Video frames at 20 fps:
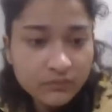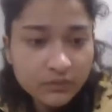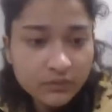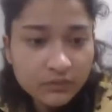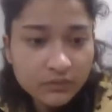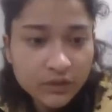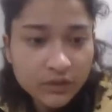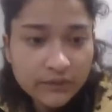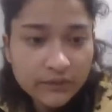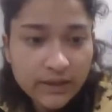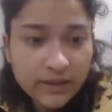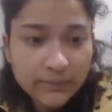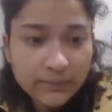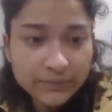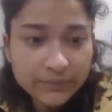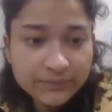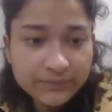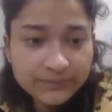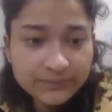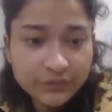what will
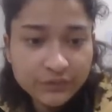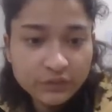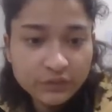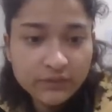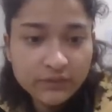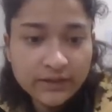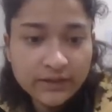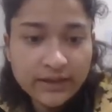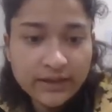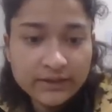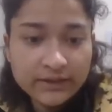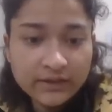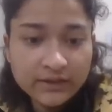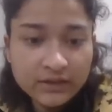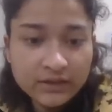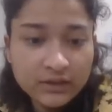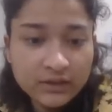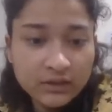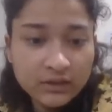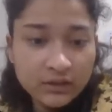happen? You will get the
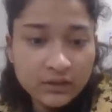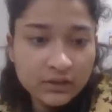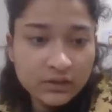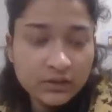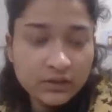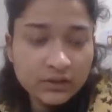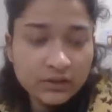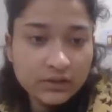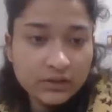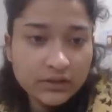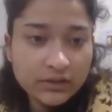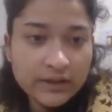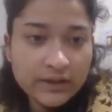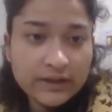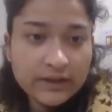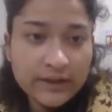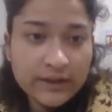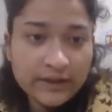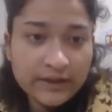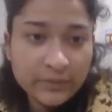
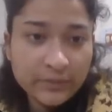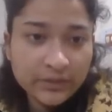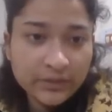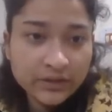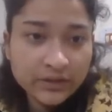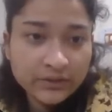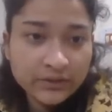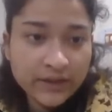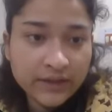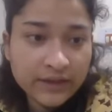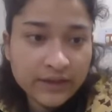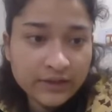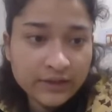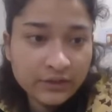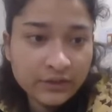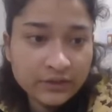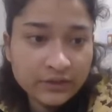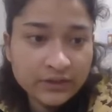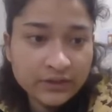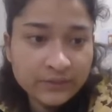single element. That's
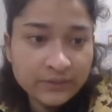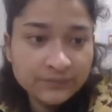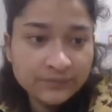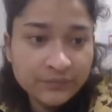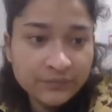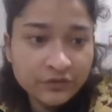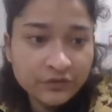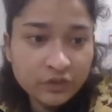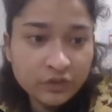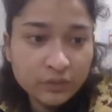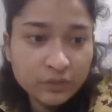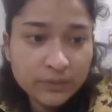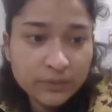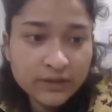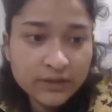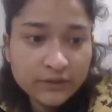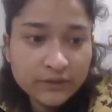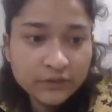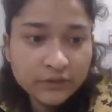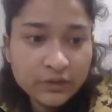how. See, 4
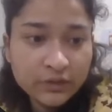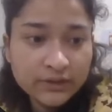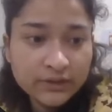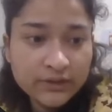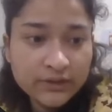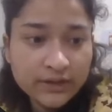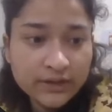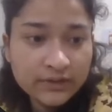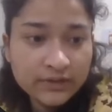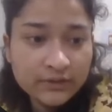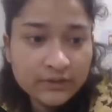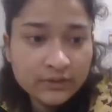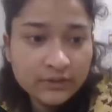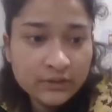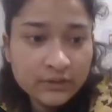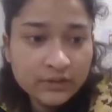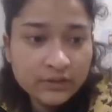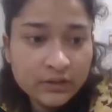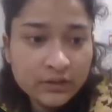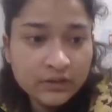plus 4 is there.
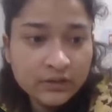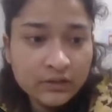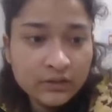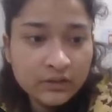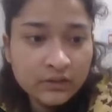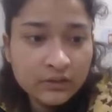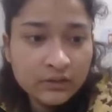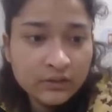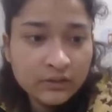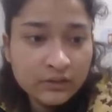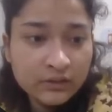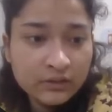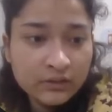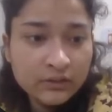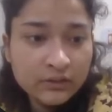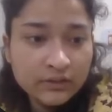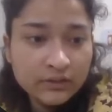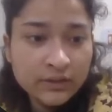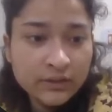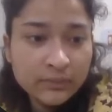
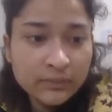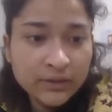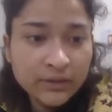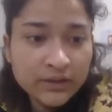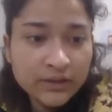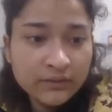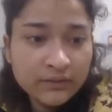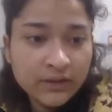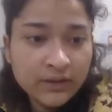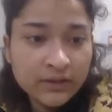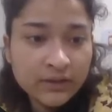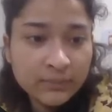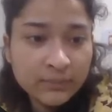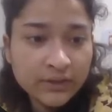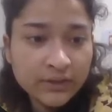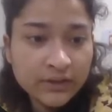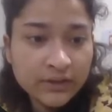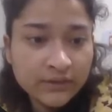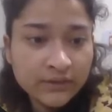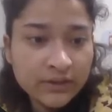Then plus 1
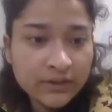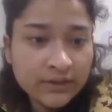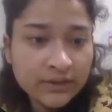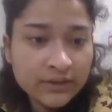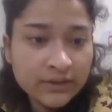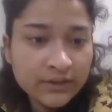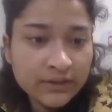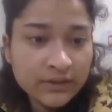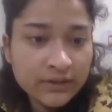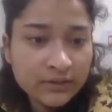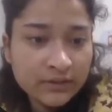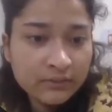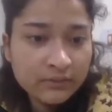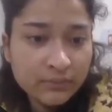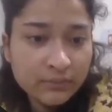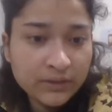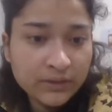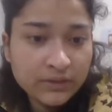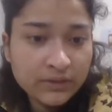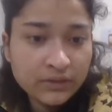is there,
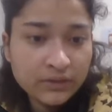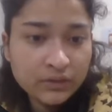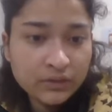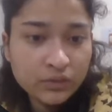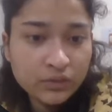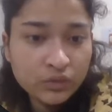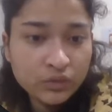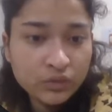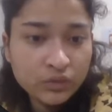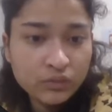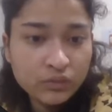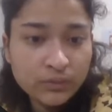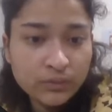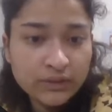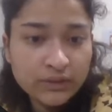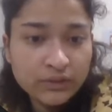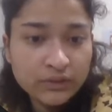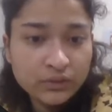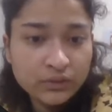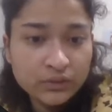plus 2
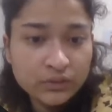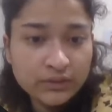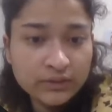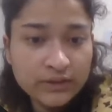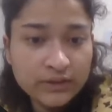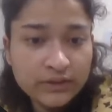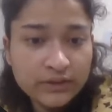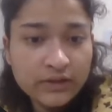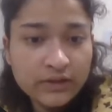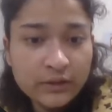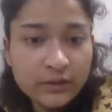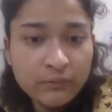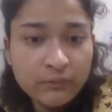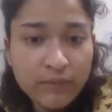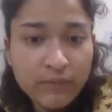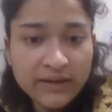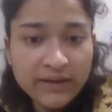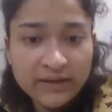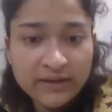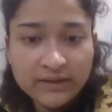is there. Now
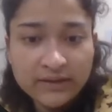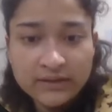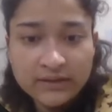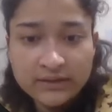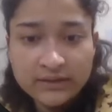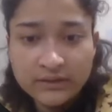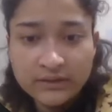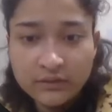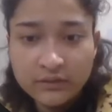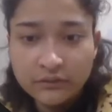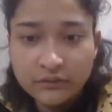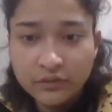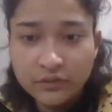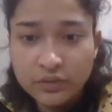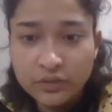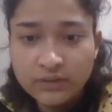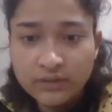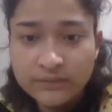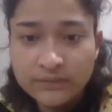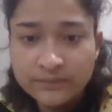minus
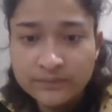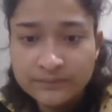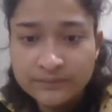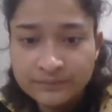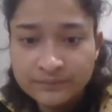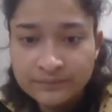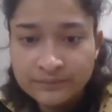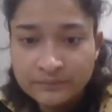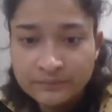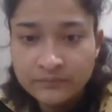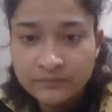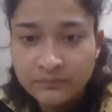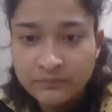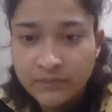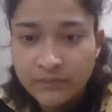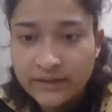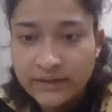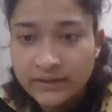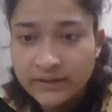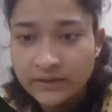4,
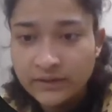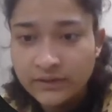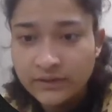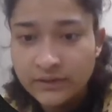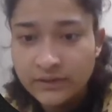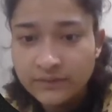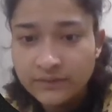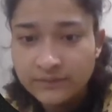minus 1,